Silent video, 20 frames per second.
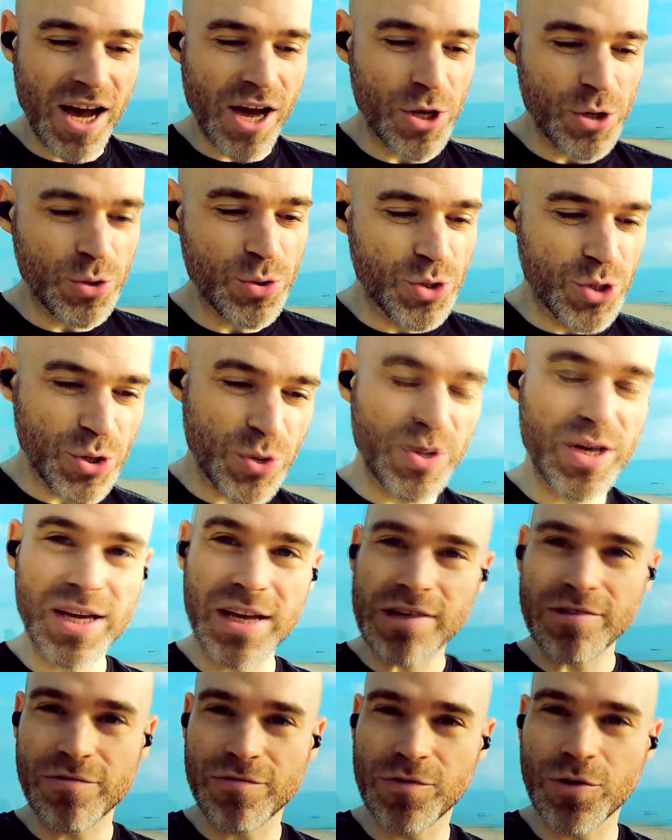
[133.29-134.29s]
Are you
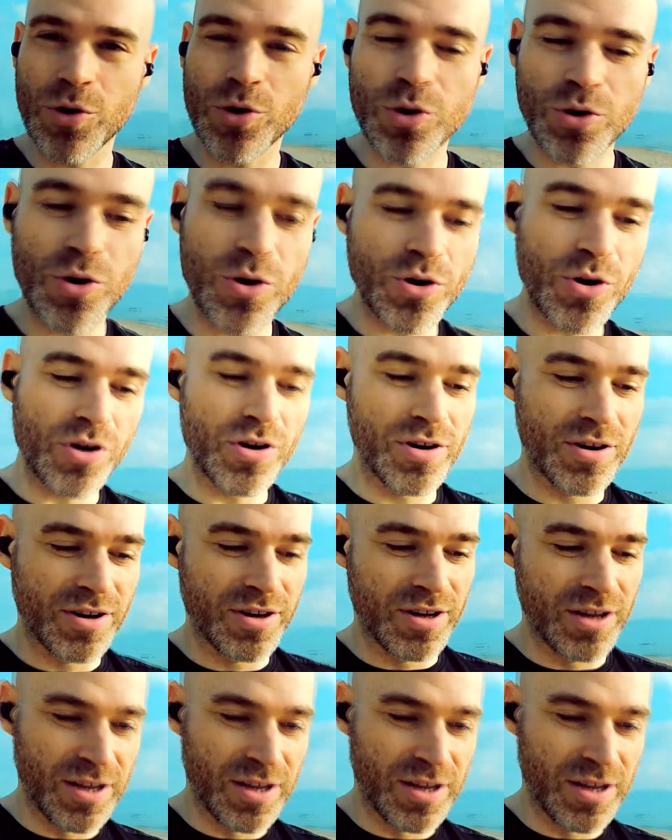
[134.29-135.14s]
doing it for